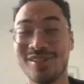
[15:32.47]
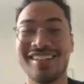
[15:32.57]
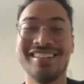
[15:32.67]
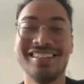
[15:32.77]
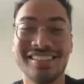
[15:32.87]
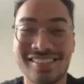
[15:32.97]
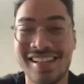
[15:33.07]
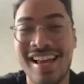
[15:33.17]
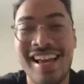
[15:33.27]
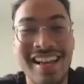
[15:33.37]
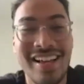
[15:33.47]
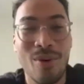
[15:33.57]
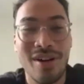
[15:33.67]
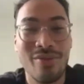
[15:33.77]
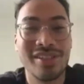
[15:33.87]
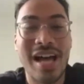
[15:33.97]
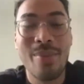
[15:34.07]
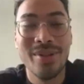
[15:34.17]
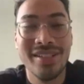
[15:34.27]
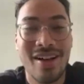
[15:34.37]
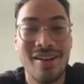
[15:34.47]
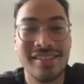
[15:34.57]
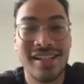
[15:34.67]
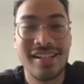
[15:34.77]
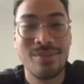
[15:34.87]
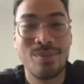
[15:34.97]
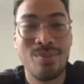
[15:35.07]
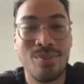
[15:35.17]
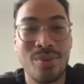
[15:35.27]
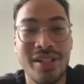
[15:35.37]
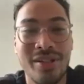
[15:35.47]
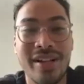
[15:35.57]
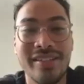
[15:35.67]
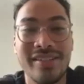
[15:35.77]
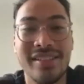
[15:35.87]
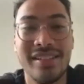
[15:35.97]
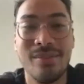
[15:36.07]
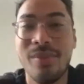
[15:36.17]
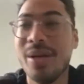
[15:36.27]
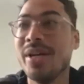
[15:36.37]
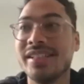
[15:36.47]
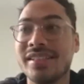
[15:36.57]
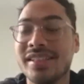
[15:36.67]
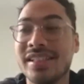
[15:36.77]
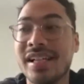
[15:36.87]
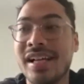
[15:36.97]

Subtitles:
Like I think it's whatever's happening now is like pretty crazy, and maybe I should